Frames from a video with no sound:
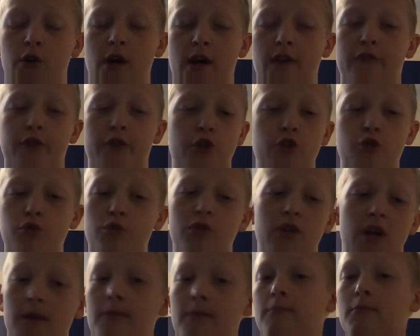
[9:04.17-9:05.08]
have a new
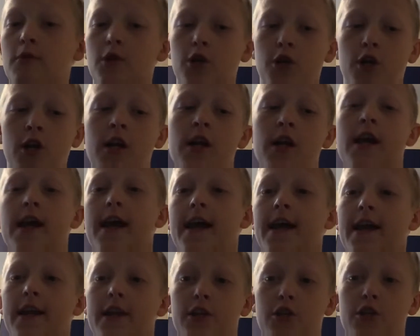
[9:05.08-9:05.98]
number,
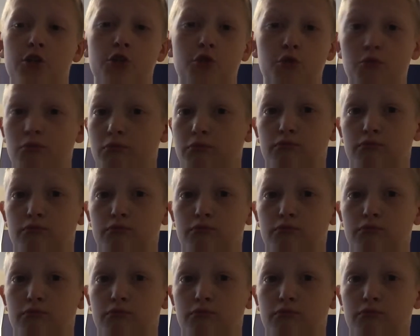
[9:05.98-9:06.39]
and you